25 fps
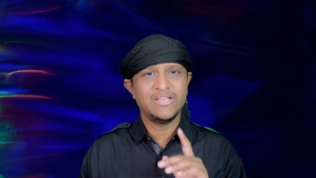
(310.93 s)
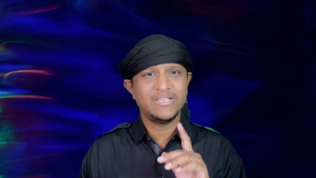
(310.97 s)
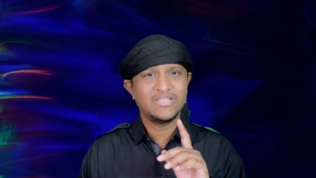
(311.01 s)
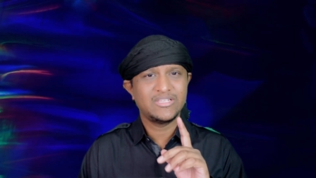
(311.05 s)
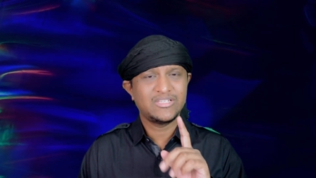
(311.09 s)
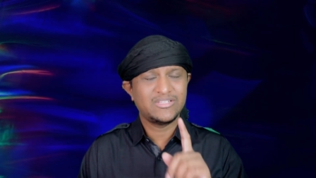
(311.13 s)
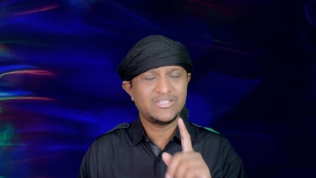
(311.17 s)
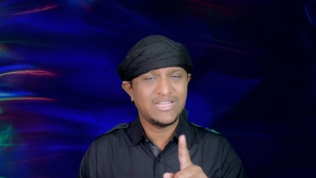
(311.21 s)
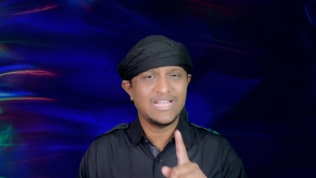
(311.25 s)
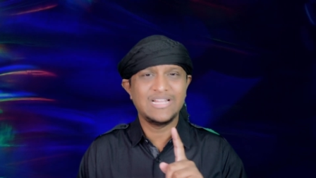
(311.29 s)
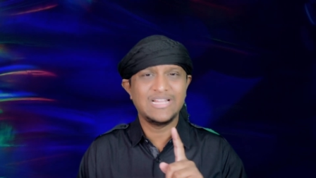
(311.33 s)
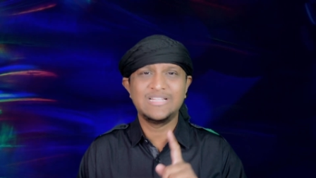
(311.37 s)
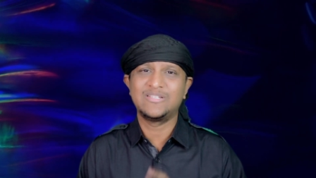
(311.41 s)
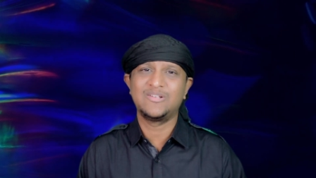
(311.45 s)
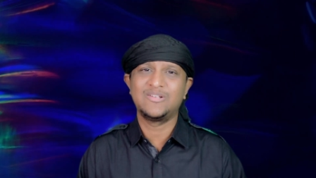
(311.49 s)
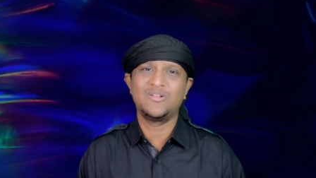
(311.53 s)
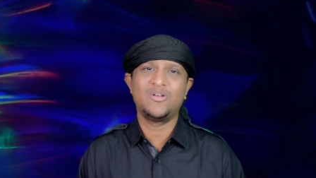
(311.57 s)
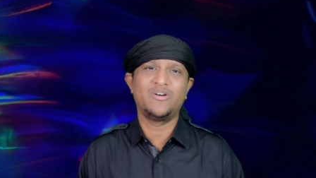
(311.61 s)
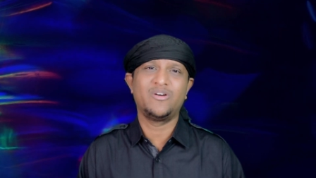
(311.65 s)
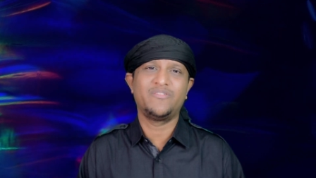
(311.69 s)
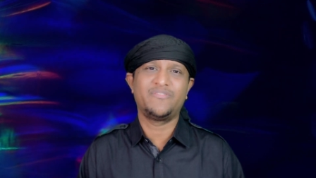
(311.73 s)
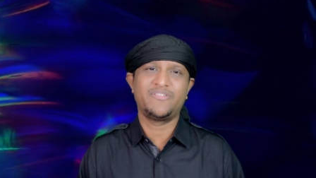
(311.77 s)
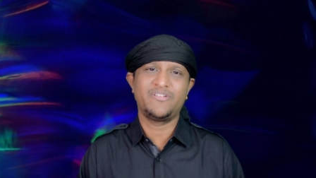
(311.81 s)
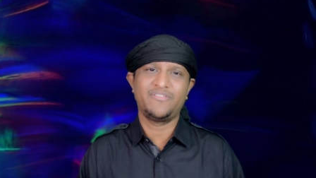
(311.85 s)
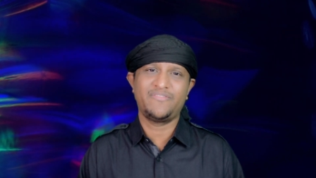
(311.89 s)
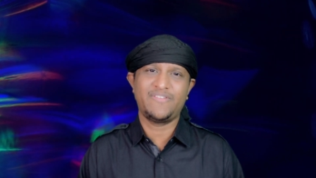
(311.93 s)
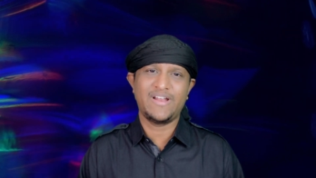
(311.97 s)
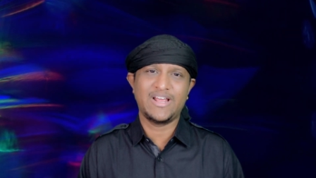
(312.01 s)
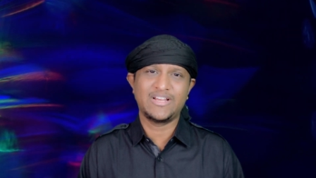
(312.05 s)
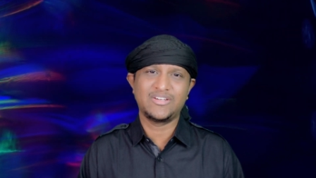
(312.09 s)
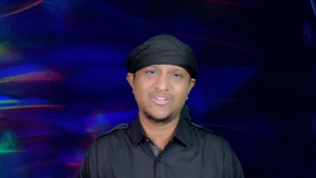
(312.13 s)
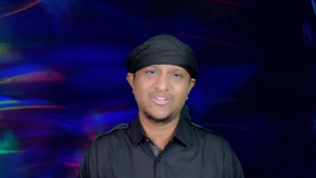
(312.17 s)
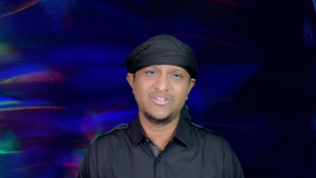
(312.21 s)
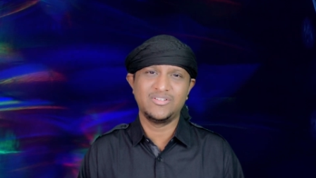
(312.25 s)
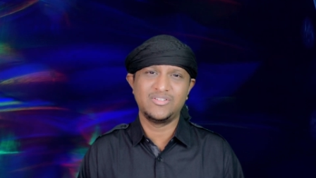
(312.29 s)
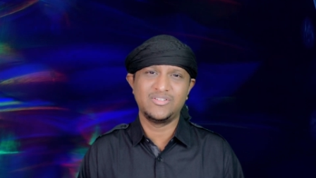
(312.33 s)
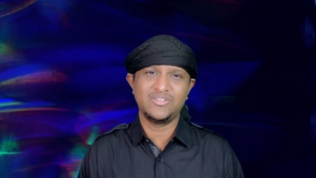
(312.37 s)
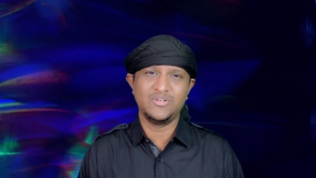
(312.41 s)
Snell's law of
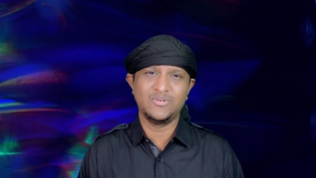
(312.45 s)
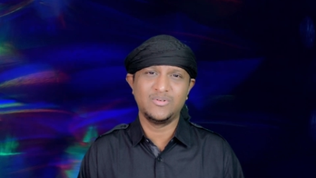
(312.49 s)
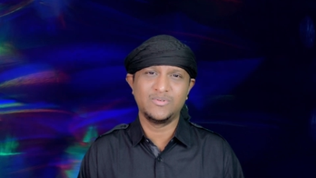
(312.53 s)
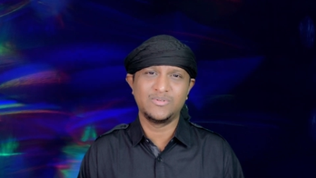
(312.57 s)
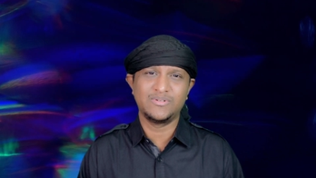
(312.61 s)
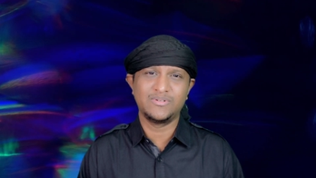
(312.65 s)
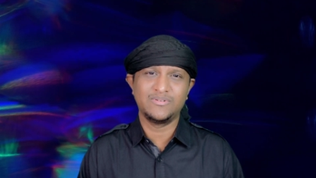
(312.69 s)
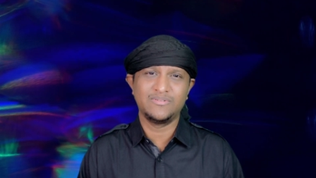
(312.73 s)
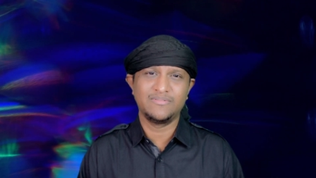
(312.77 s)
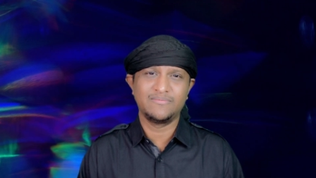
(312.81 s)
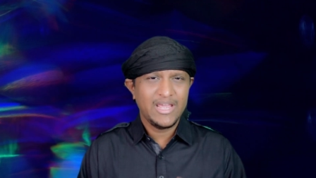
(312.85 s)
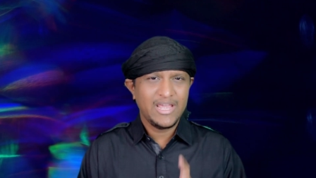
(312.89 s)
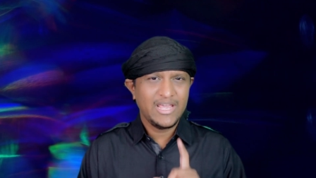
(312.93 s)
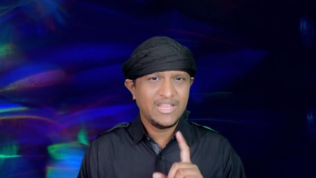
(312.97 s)
refraction is used.